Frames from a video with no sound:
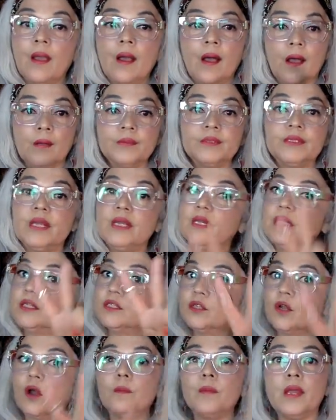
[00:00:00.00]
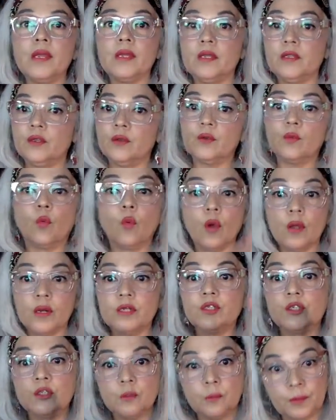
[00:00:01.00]
I'm saying it don't make it your one and
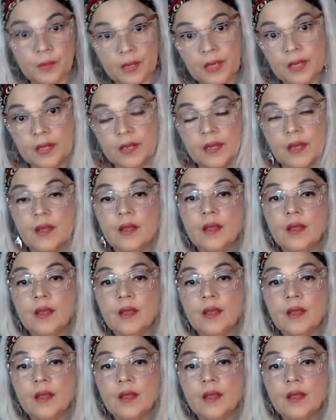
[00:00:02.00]
two pick.